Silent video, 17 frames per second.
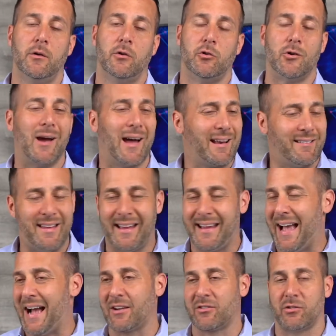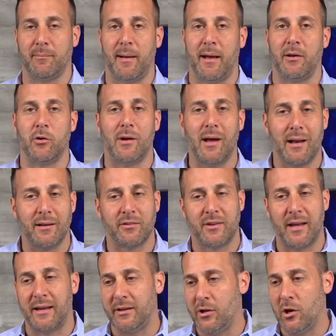You got to take action, man. You got to
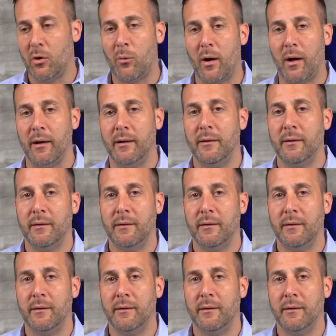say, you know what?